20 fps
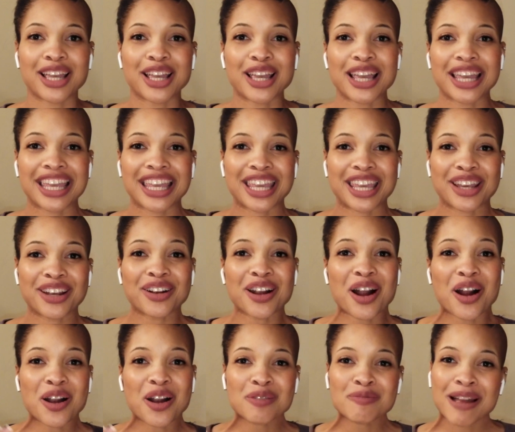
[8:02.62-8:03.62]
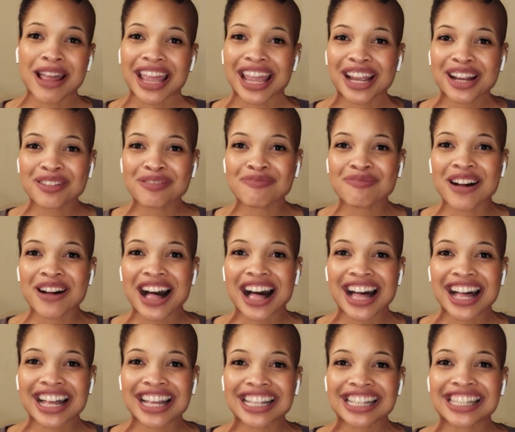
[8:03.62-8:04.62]
Here are my
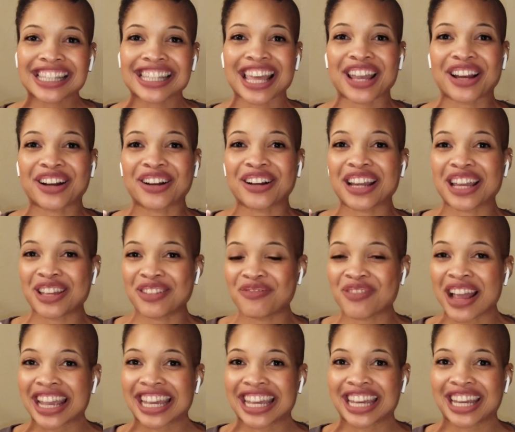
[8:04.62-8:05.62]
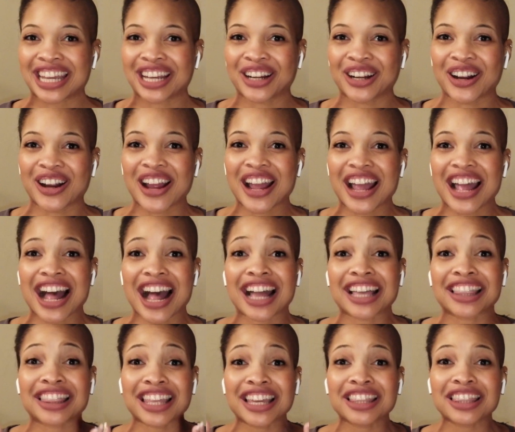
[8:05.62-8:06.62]
AirPods. They are in my ear. I
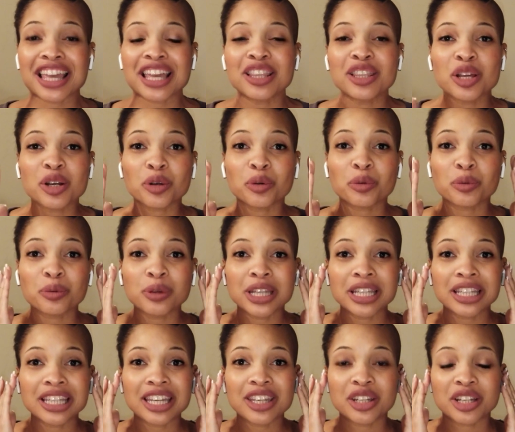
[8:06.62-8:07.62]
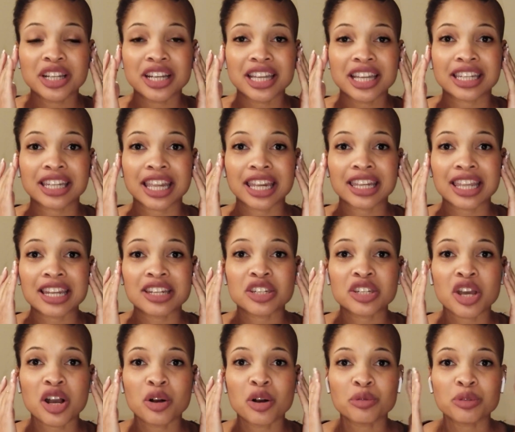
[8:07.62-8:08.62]
think they look really good. Like they
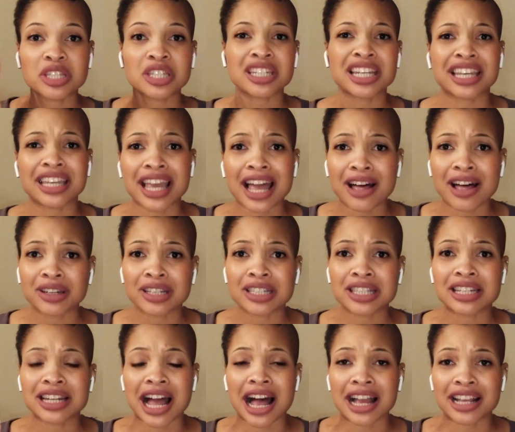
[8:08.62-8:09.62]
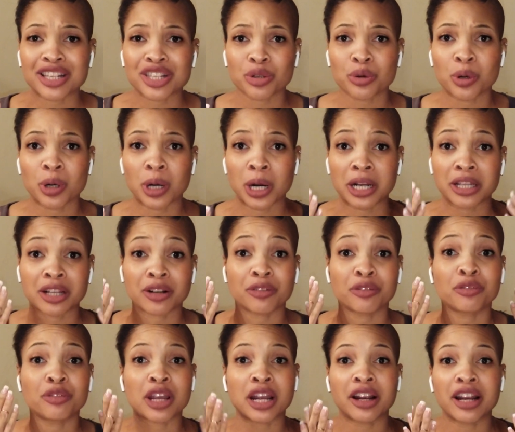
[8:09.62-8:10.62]
don't stick out as an eyesore. They're
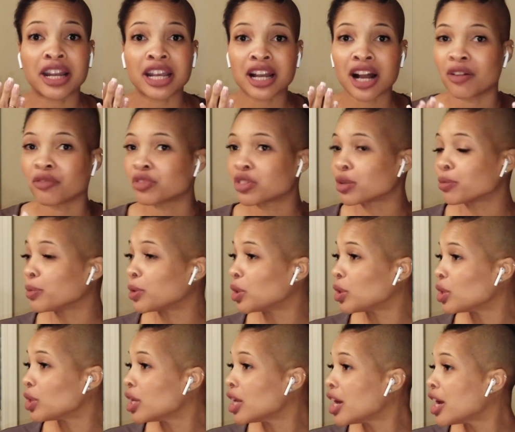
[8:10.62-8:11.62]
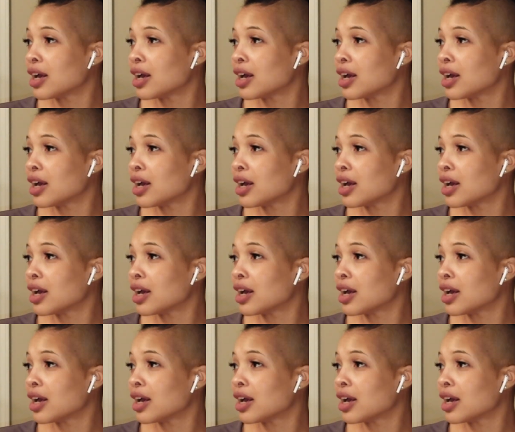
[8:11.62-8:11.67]
very comfortable.